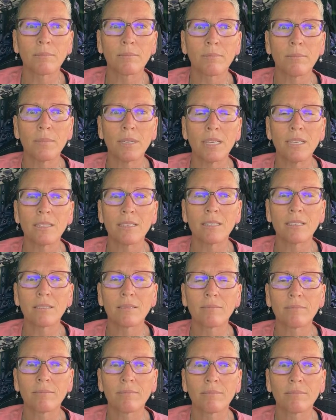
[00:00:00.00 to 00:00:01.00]
meet.
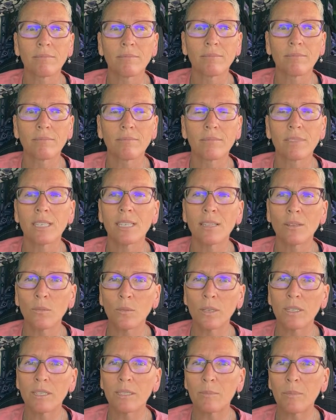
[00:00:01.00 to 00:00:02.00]
See, the
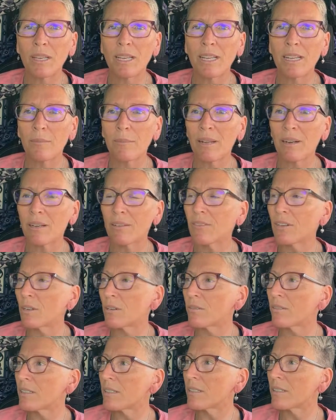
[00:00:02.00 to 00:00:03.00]
wind's picking up. I don't even know
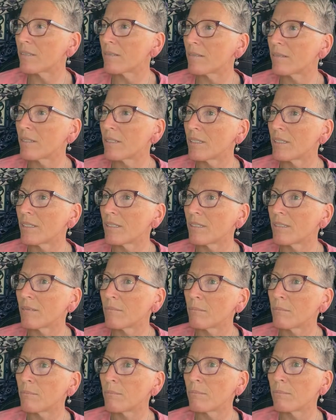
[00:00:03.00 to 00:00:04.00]
if it's
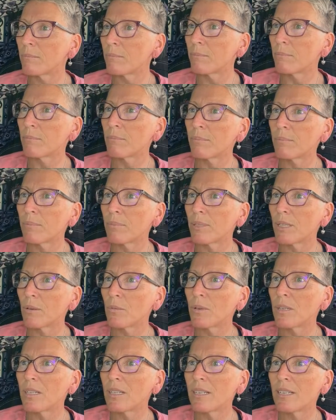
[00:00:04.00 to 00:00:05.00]

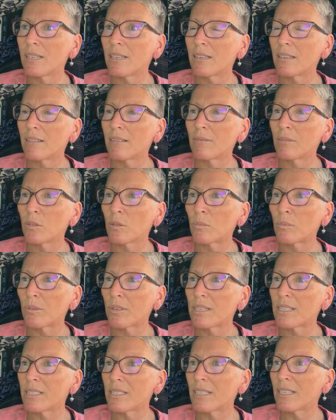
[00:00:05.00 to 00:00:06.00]
blowing in here, real
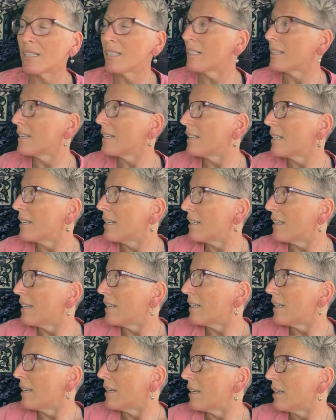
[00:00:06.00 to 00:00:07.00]
breezy.
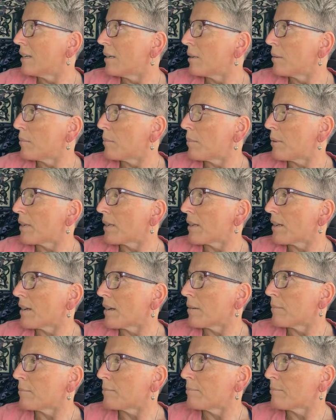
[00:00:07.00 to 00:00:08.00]
But
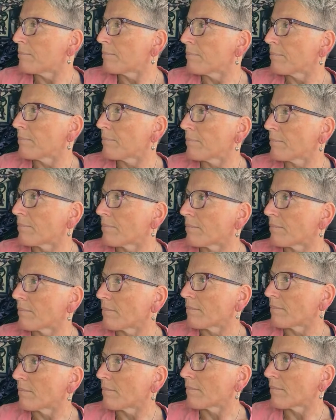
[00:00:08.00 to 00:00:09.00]

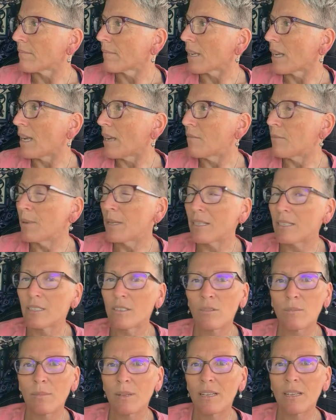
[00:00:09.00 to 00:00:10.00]
I've met
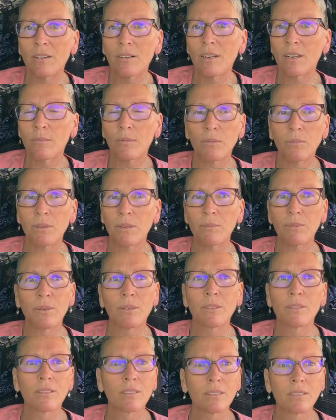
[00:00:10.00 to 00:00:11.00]
so many incredible
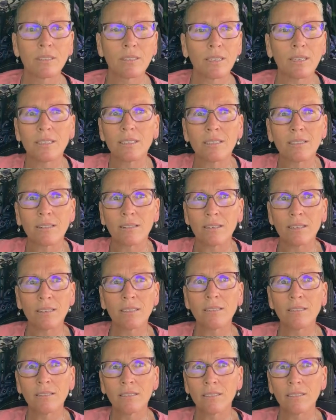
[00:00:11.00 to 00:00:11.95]
people since I started